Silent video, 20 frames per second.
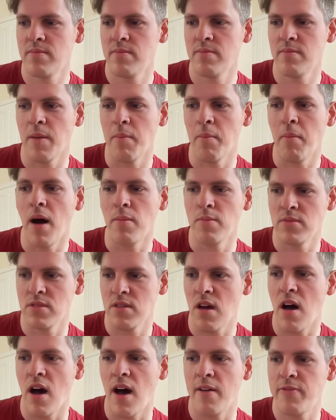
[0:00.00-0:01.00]
my mom's
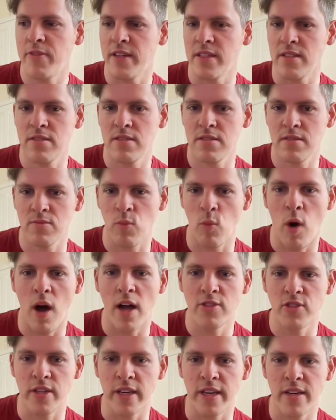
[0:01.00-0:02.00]
office
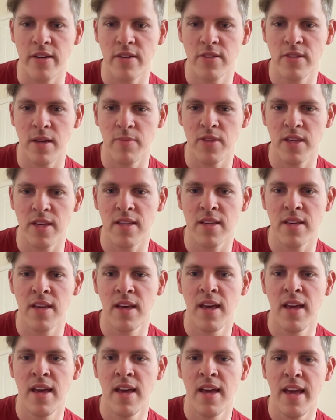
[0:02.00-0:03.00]
watching it or something.
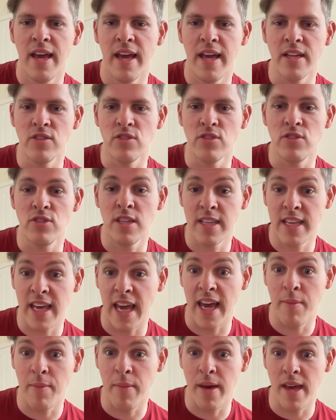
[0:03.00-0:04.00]
And she
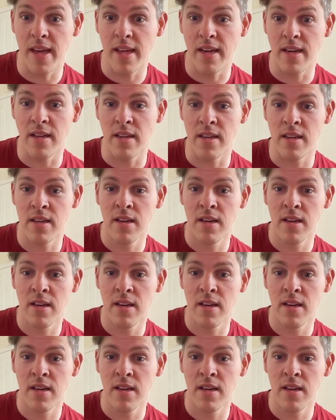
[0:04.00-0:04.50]
came in